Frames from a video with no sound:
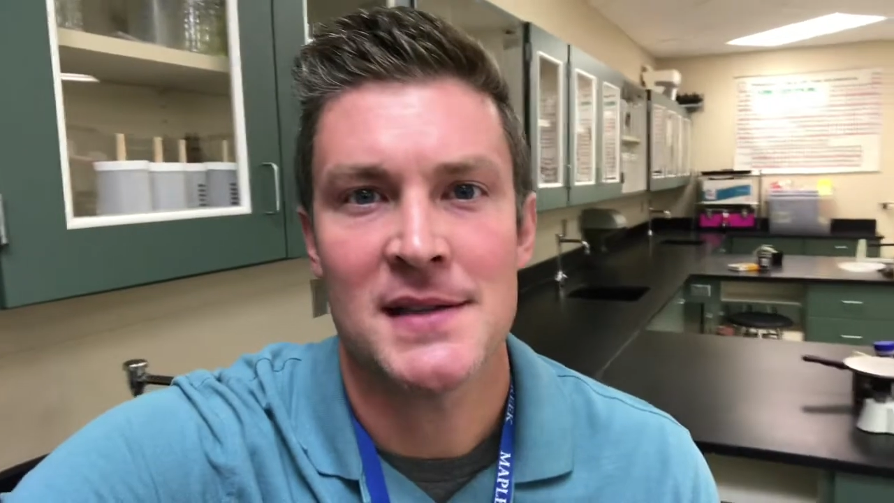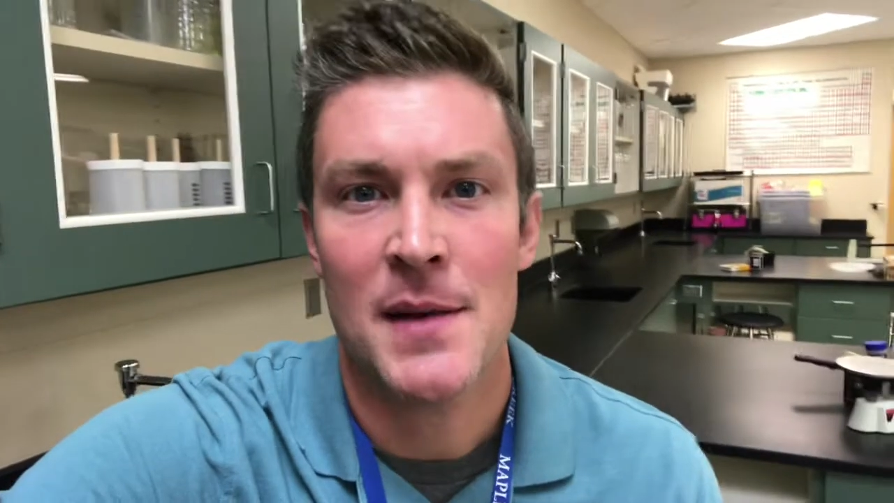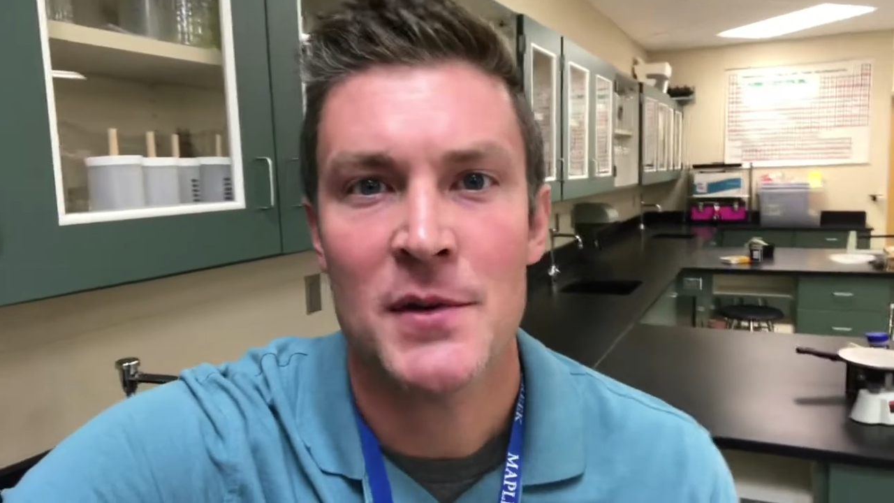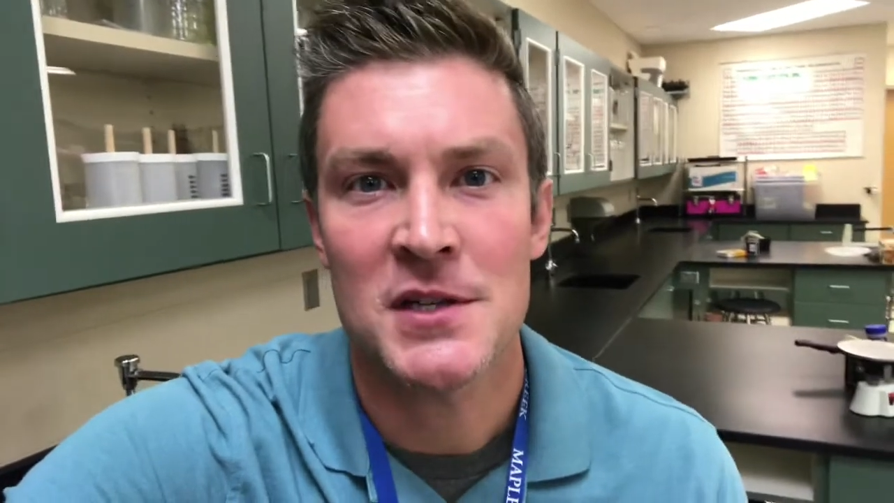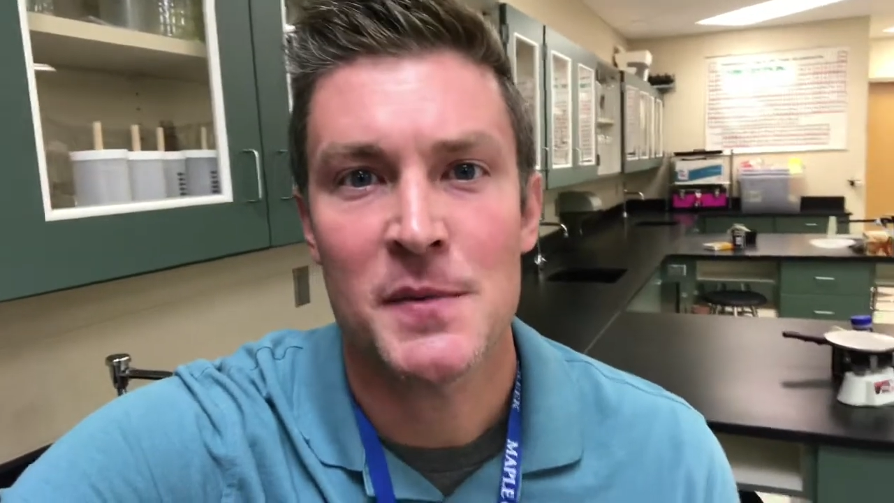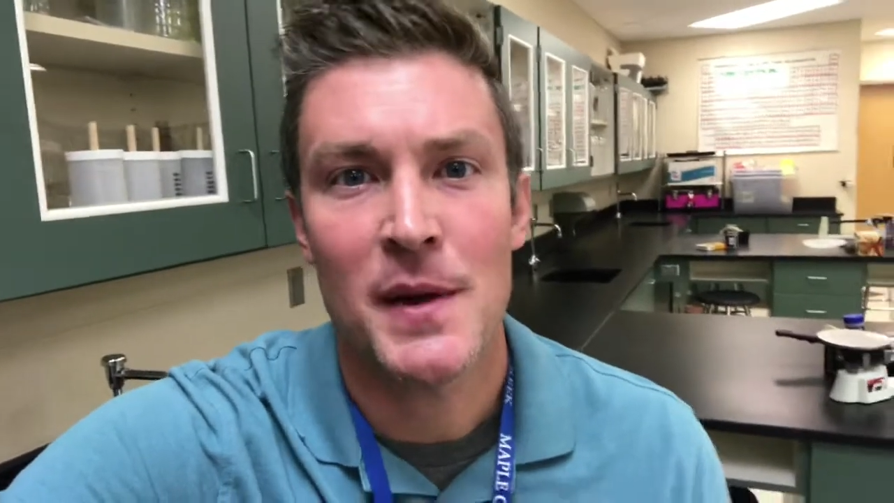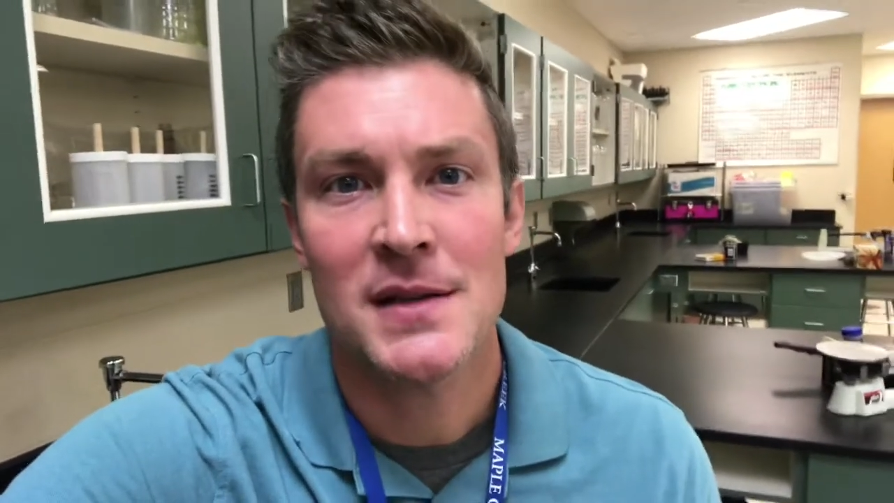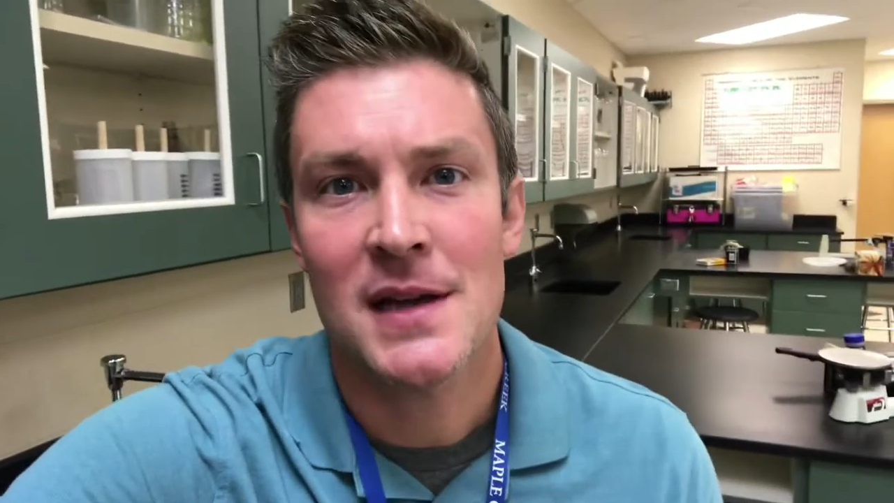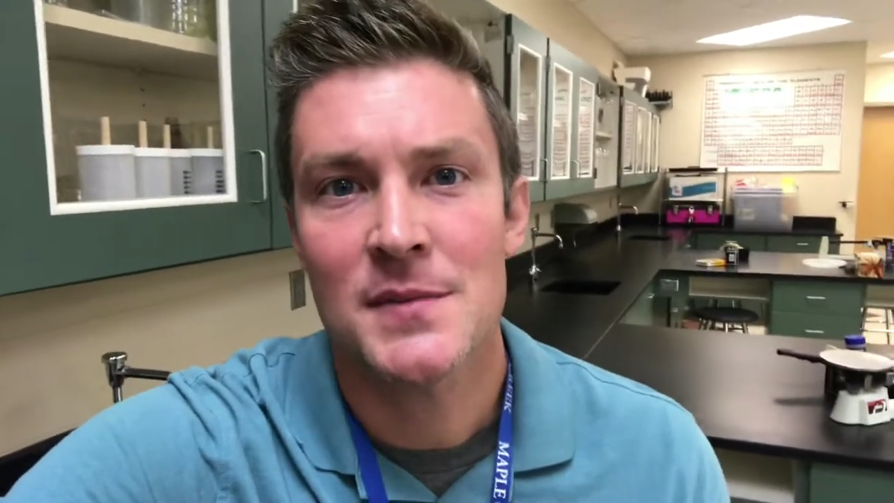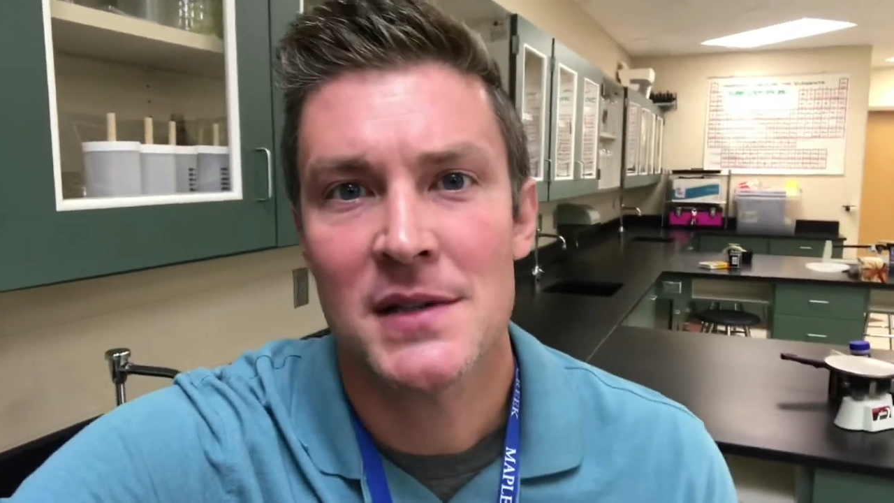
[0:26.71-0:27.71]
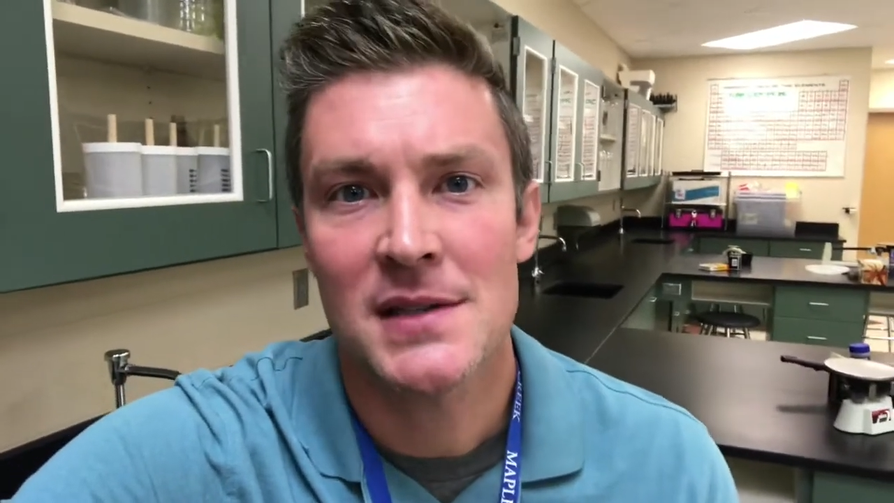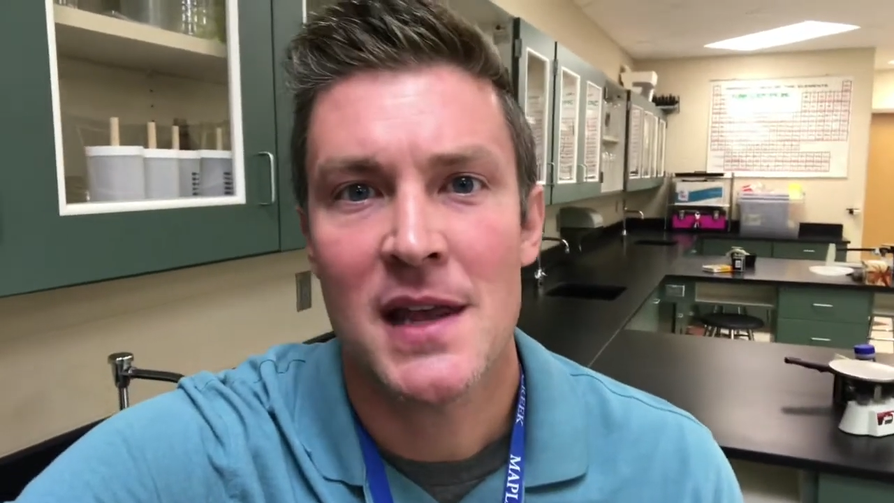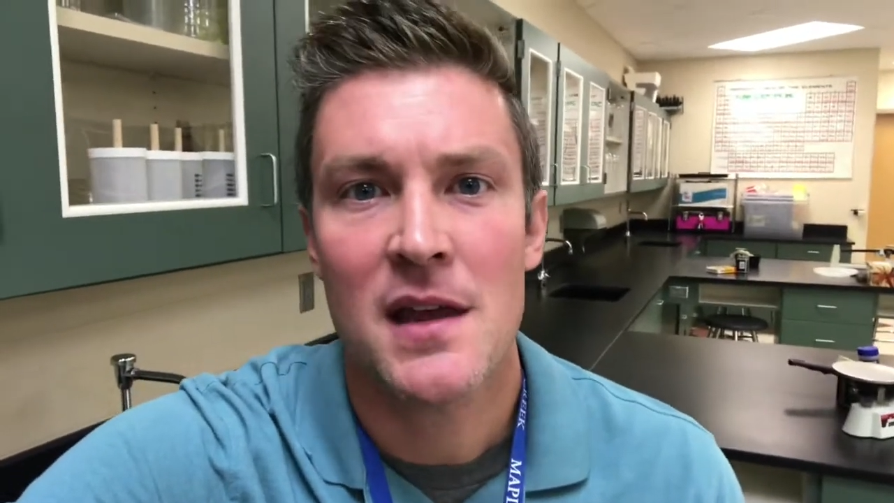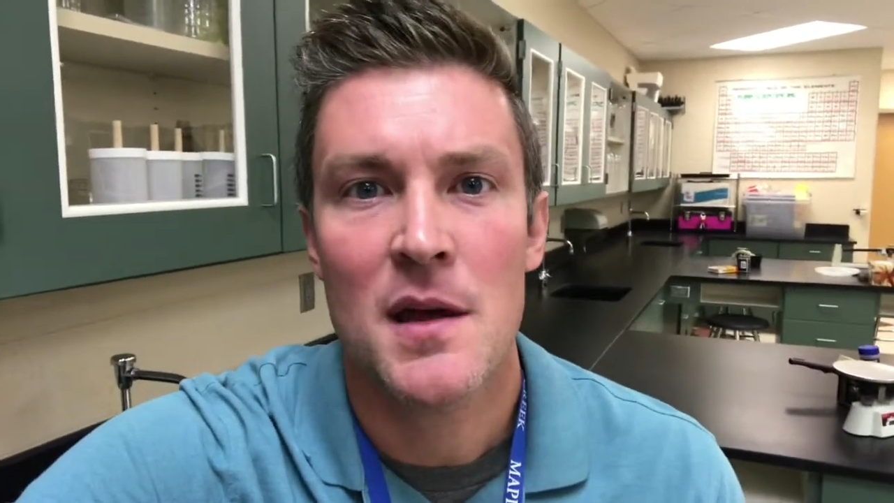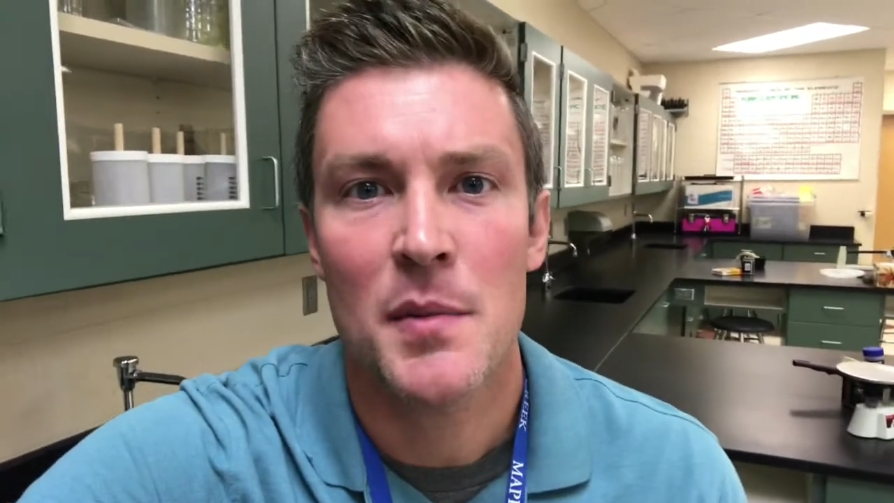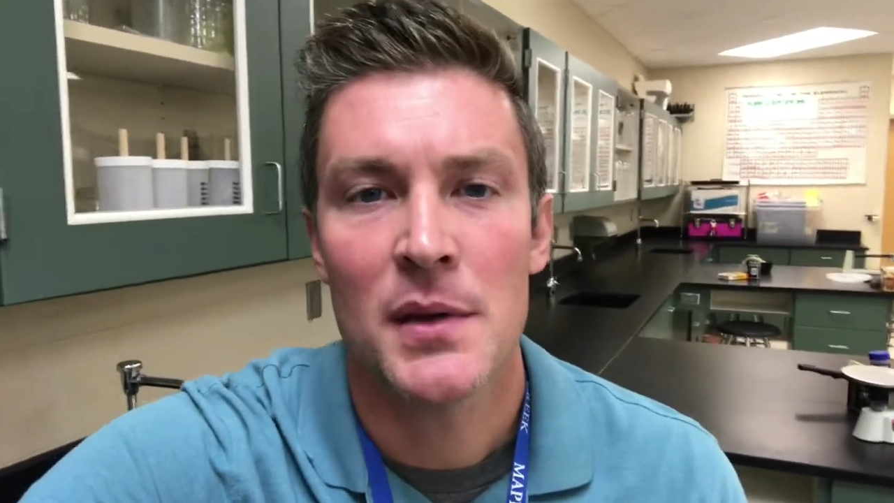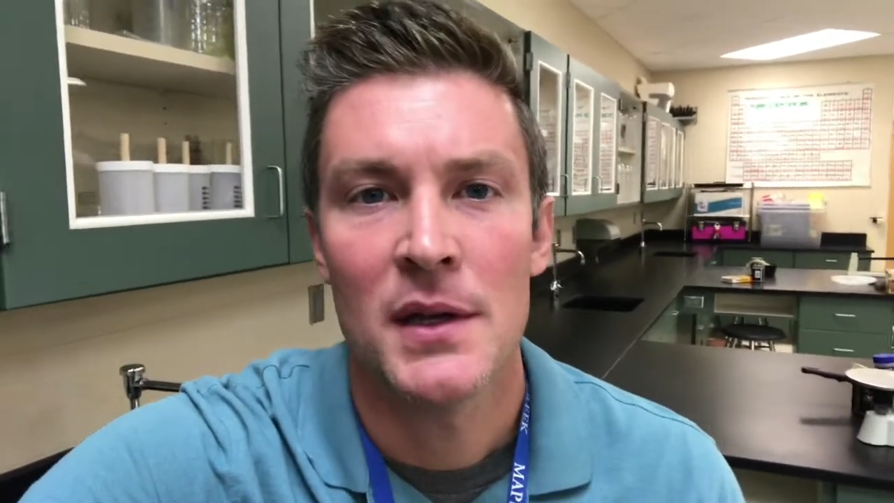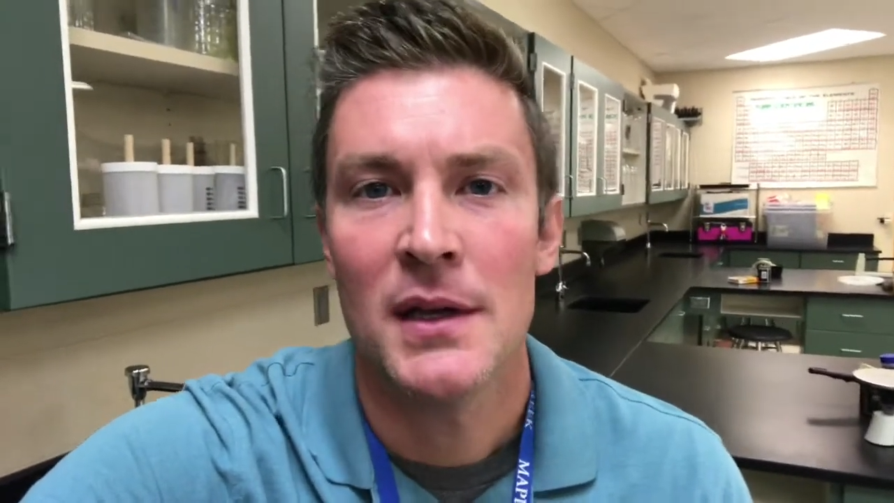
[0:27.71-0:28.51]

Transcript: is how much space objects take up.